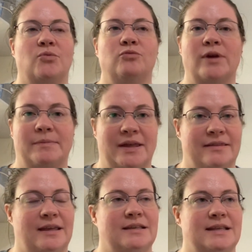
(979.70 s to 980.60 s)
ripping
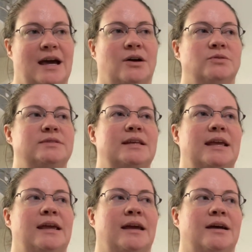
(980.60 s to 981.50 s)
things out
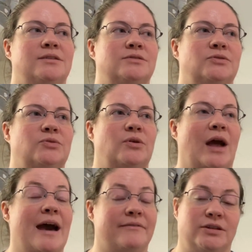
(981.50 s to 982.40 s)
and
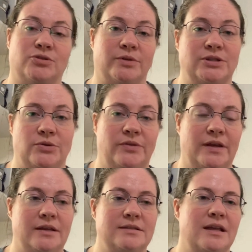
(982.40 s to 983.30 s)
having to redo
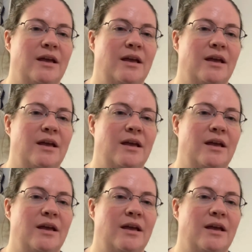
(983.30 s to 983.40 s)
things